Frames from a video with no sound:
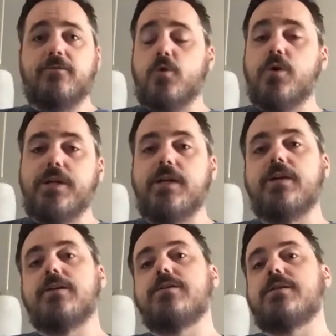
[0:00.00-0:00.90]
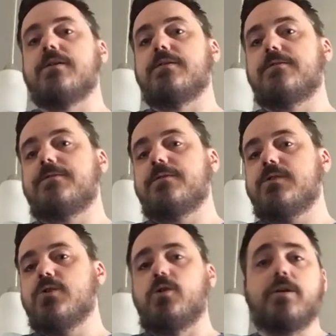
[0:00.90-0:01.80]
4 years of
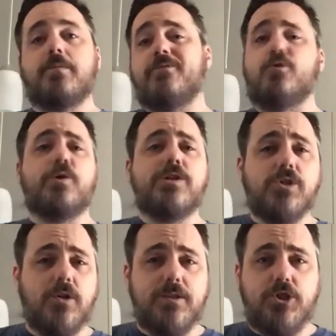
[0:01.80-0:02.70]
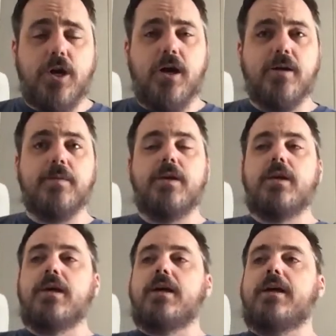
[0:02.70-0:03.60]
schooling before you start the job,
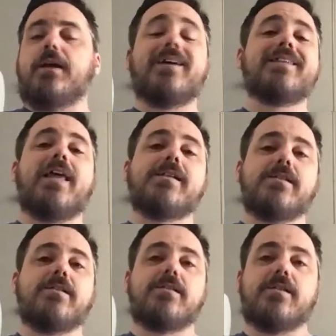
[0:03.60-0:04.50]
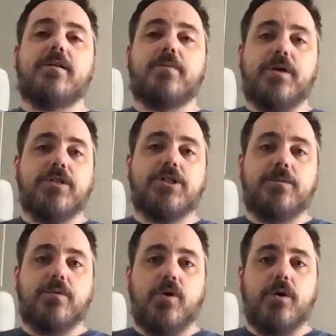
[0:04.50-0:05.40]
an unlicensed
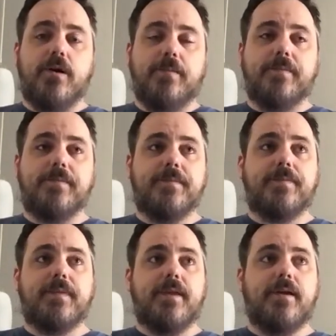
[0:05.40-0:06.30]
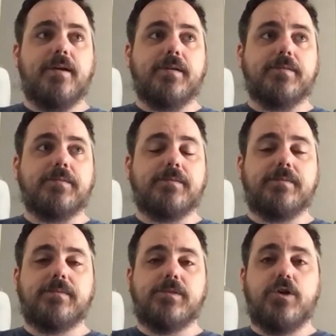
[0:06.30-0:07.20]
apprenticeship program
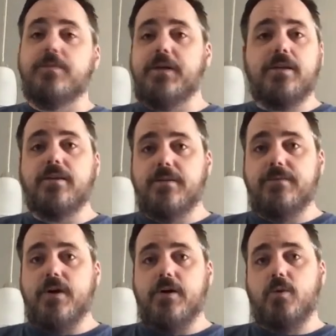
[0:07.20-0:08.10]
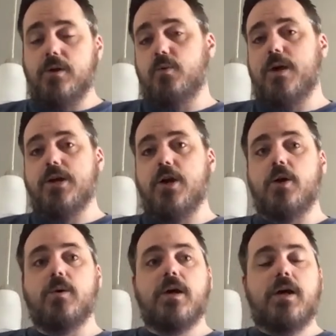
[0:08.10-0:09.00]
could be very well the way to go.
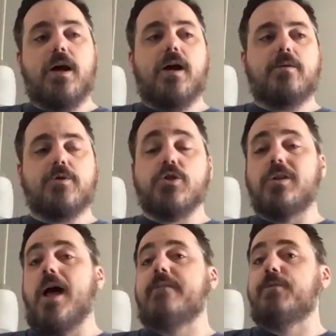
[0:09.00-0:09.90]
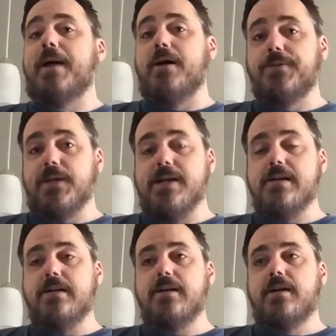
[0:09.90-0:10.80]
There's a lot of them out
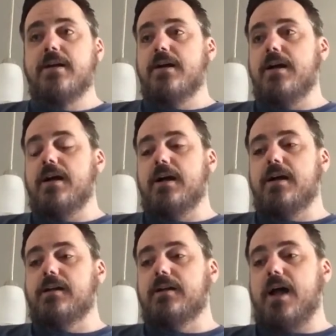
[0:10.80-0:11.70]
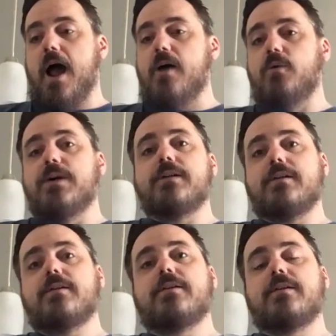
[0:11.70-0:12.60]
there. I went
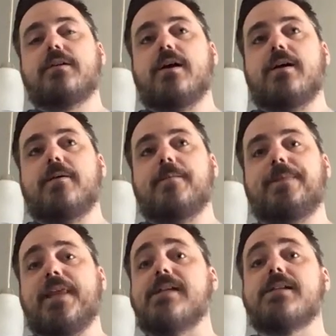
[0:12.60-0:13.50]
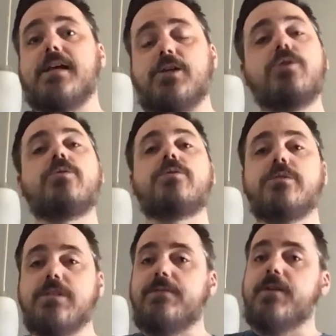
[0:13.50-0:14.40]
SIU,
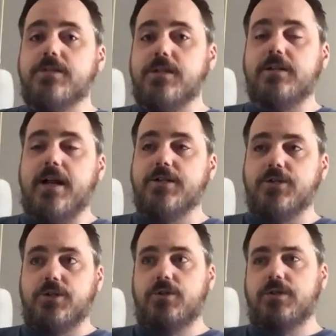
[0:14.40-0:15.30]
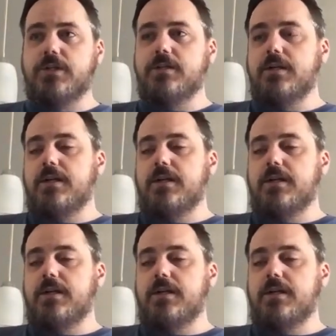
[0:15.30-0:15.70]
Seafarers International Union.